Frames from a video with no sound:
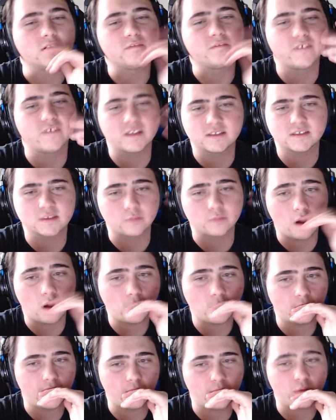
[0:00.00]
fix the
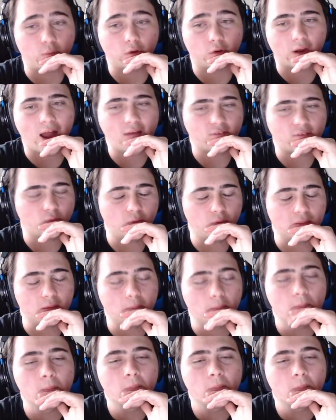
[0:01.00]
problem that people are having with it.